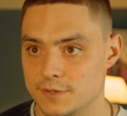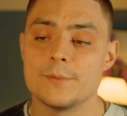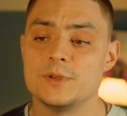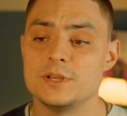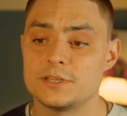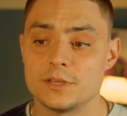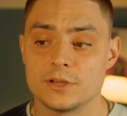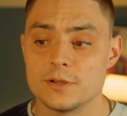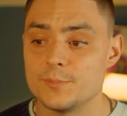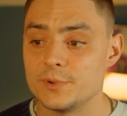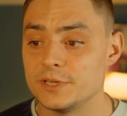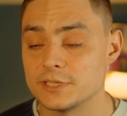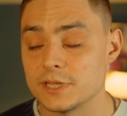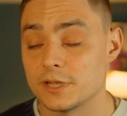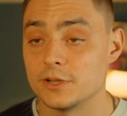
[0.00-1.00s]
And that means that
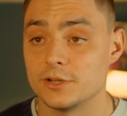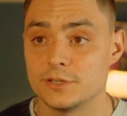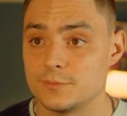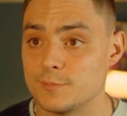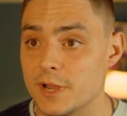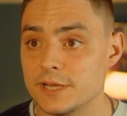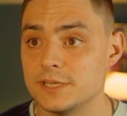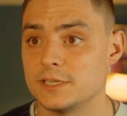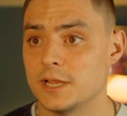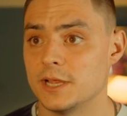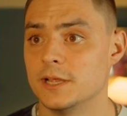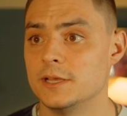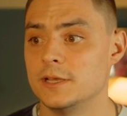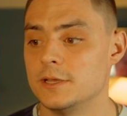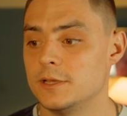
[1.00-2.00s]
companies like us,
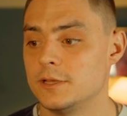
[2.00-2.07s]
Mindset,